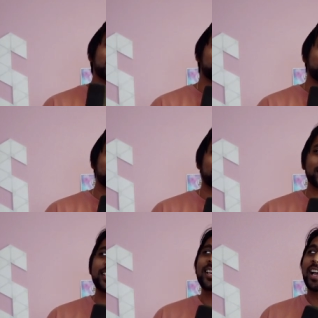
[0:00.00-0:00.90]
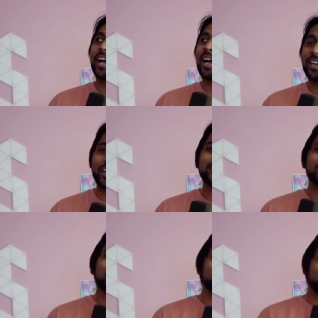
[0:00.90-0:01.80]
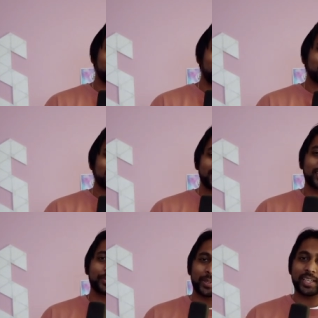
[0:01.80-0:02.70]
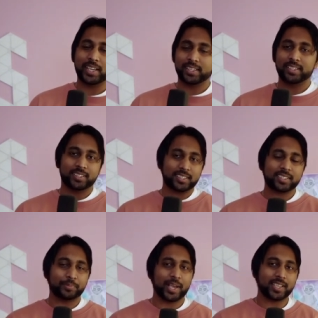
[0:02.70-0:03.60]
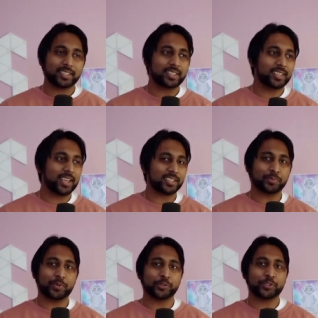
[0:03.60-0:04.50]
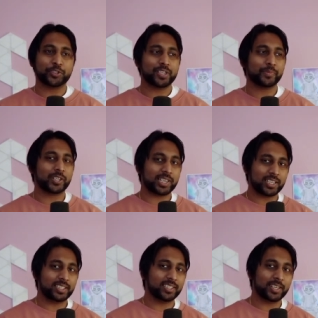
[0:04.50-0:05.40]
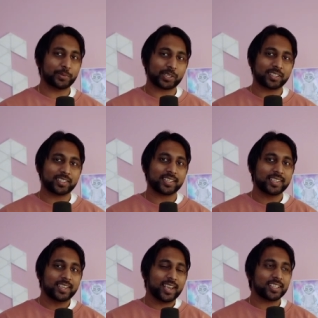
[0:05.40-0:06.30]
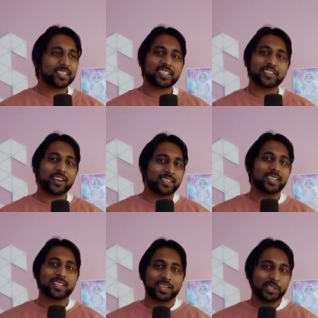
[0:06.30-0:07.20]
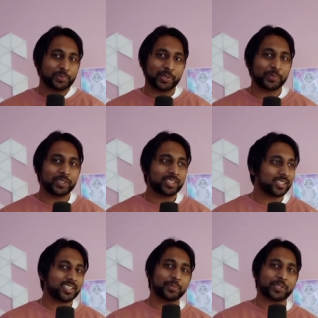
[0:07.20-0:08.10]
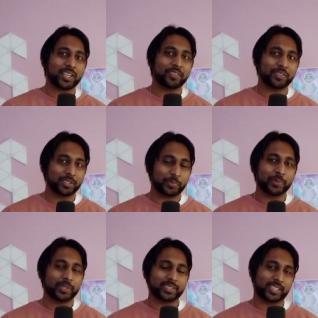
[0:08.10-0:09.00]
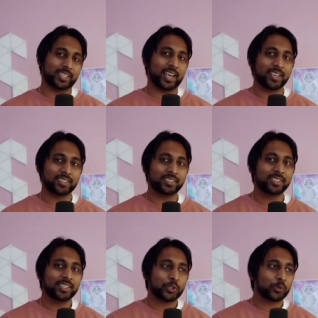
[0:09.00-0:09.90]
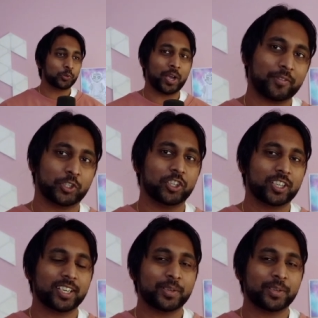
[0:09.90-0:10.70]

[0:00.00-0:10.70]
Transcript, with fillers: said and done, I honestly would rather see Big Ed in this capacity as opposed to him on ninety day because at least he's not hurting other people, just himself and the people at the diner who have to look at